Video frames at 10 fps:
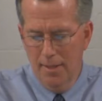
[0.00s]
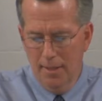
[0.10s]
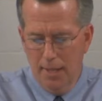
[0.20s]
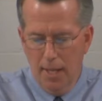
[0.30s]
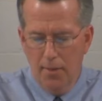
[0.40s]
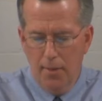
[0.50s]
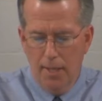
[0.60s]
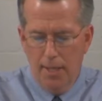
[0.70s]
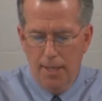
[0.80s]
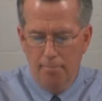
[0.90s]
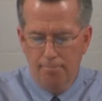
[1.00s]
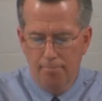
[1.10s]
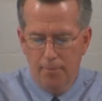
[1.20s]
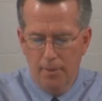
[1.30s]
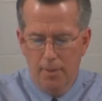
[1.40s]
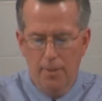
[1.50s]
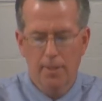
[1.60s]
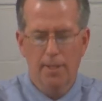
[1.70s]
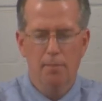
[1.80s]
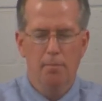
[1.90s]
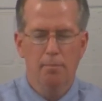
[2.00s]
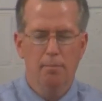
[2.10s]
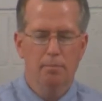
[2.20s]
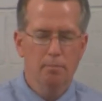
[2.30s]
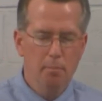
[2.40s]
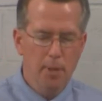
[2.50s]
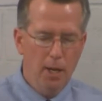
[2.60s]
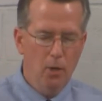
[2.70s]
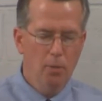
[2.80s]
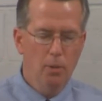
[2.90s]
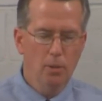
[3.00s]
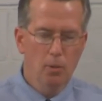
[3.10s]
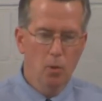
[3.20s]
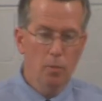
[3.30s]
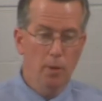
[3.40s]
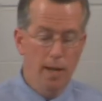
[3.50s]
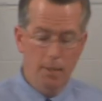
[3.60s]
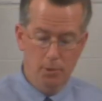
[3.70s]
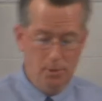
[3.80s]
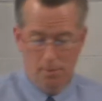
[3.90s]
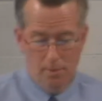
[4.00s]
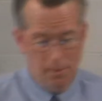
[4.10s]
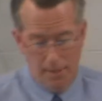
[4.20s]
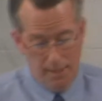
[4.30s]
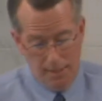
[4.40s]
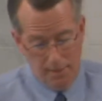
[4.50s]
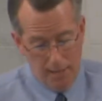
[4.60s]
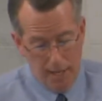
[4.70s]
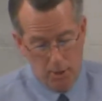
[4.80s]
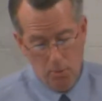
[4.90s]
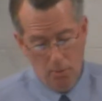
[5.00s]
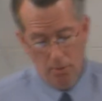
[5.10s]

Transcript: Again, the, um, the parable or perhaps the, uh, the actual